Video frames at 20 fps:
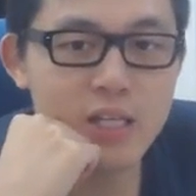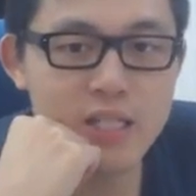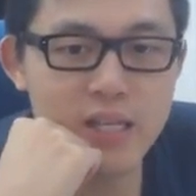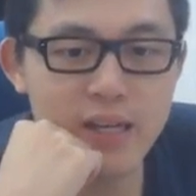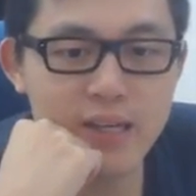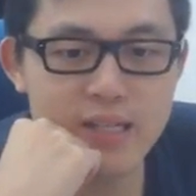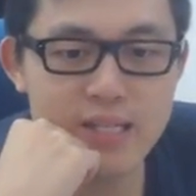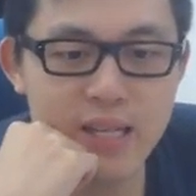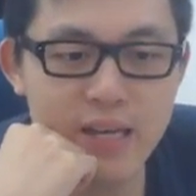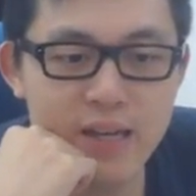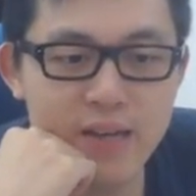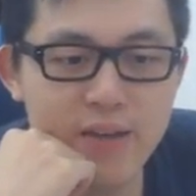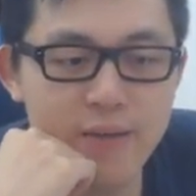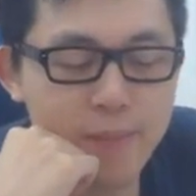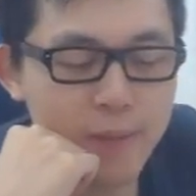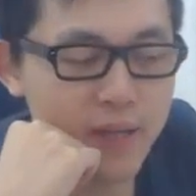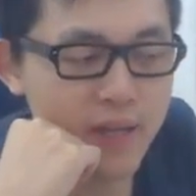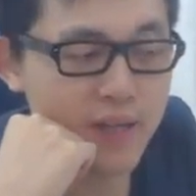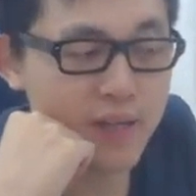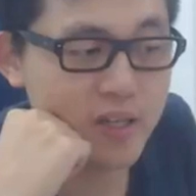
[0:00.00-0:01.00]
like, say you
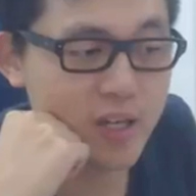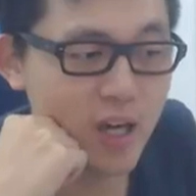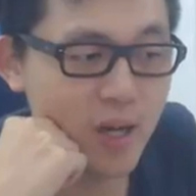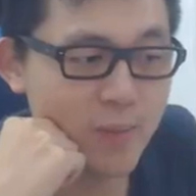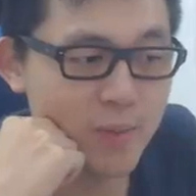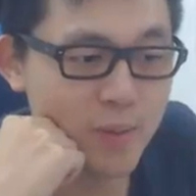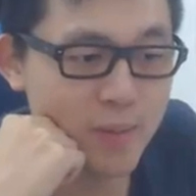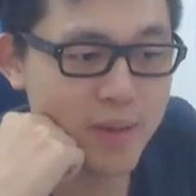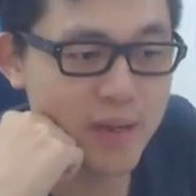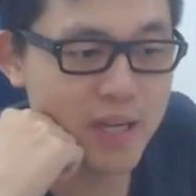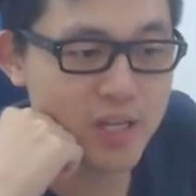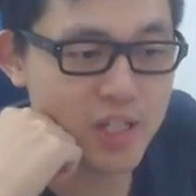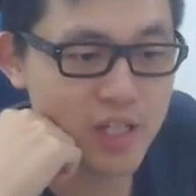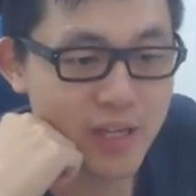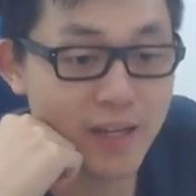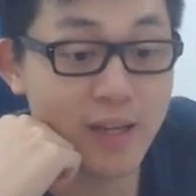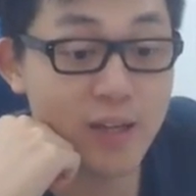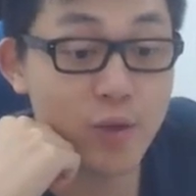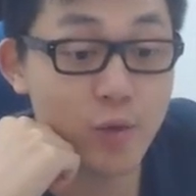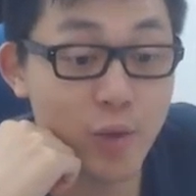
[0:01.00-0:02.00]
play in Combo Mage,
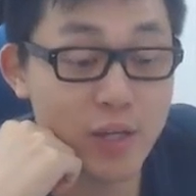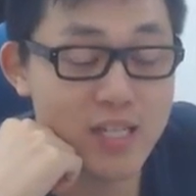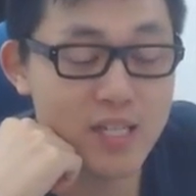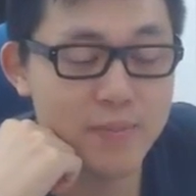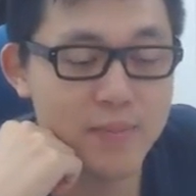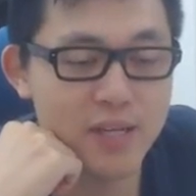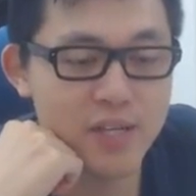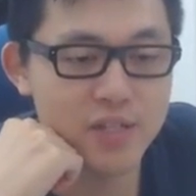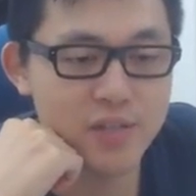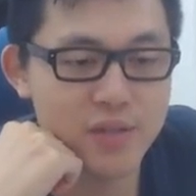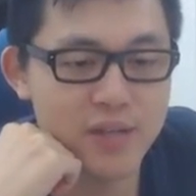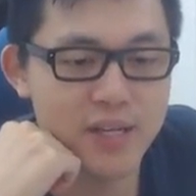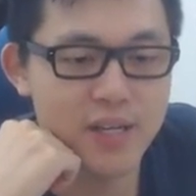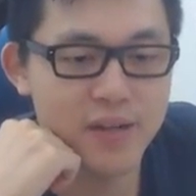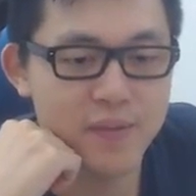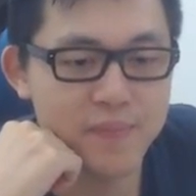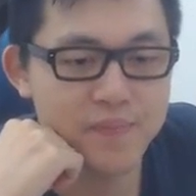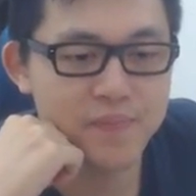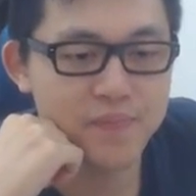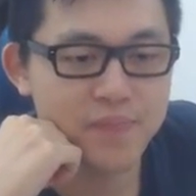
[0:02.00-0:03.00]
like in Quest Mage,
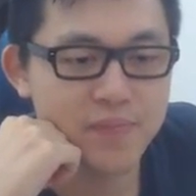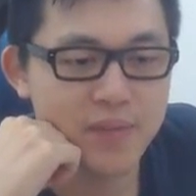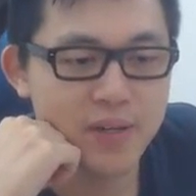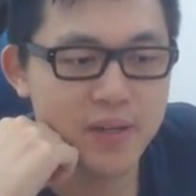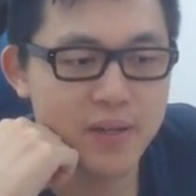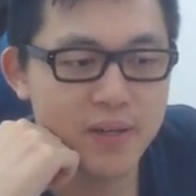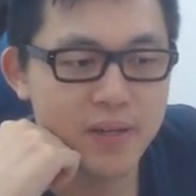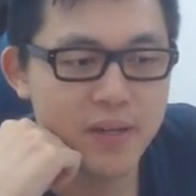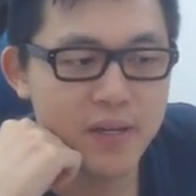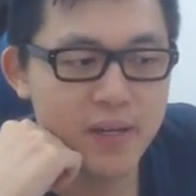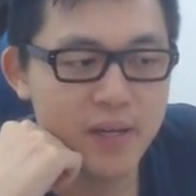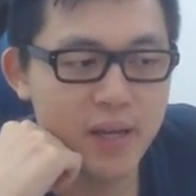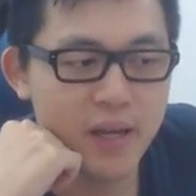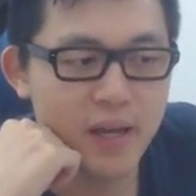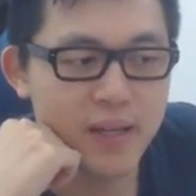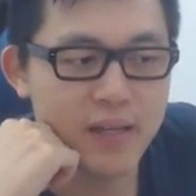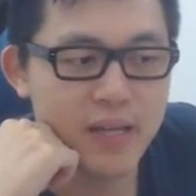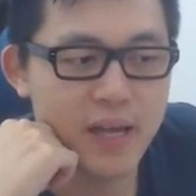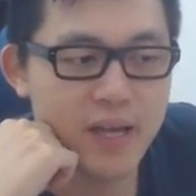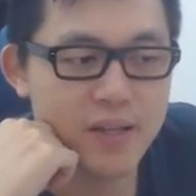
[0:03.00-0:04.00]
right?
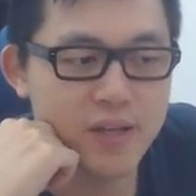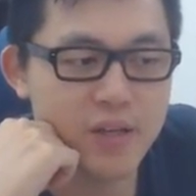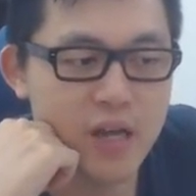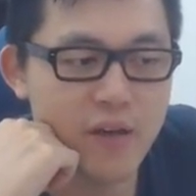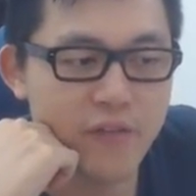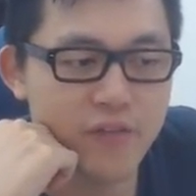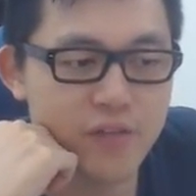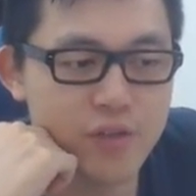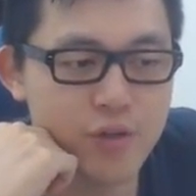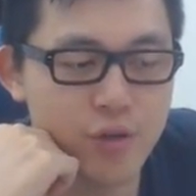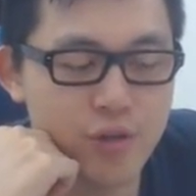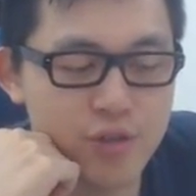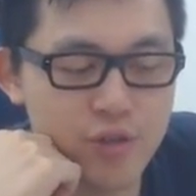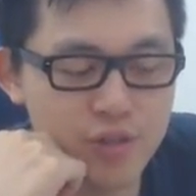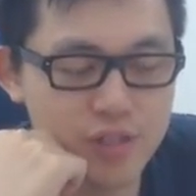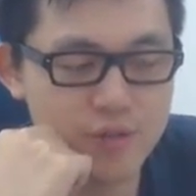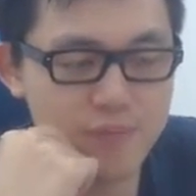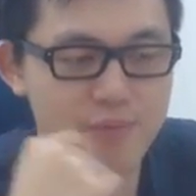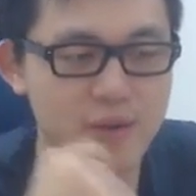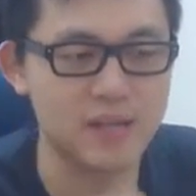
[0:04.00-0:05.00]
And then you have
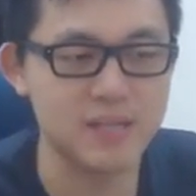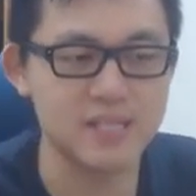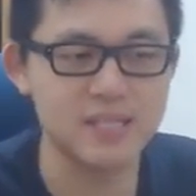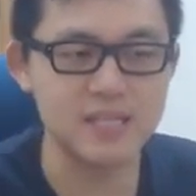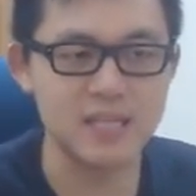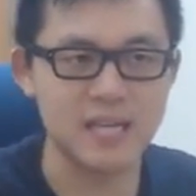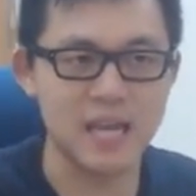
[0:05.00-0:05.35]
Sorcerer's Apprentice and